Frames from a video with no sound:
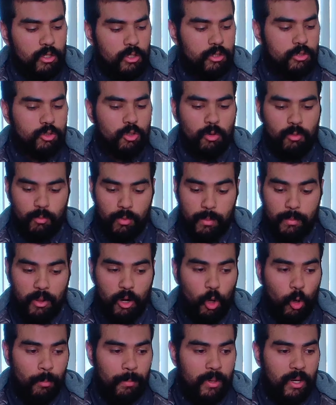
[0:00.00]
So we're about to
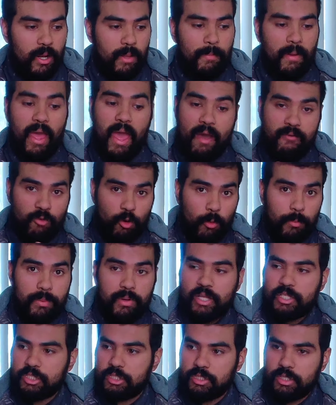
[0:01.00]
open it up. I haven't opened
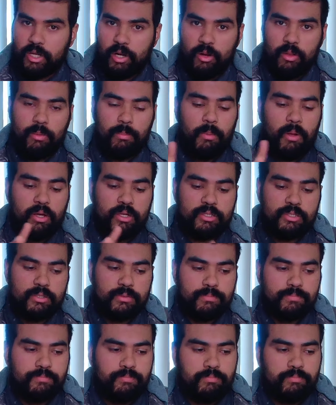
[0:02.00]
it, I just took it out of the box.